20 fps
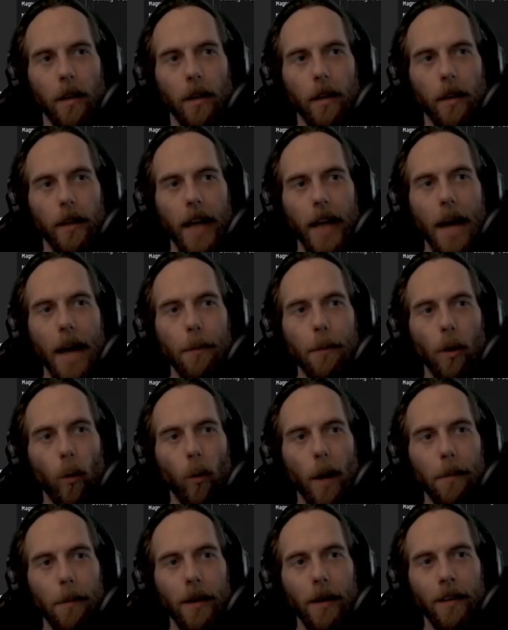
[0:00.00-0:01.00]
capital
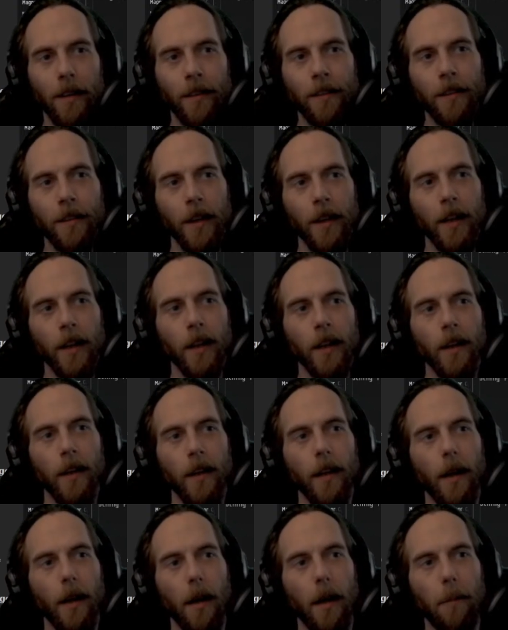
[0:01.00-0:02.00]
weapons
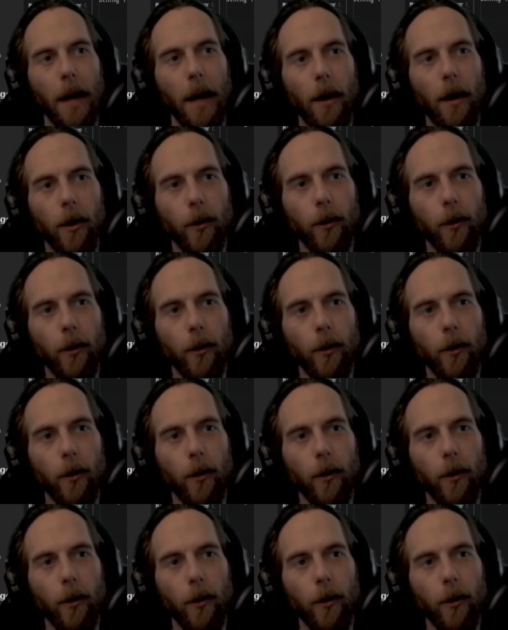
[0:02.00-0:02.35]
power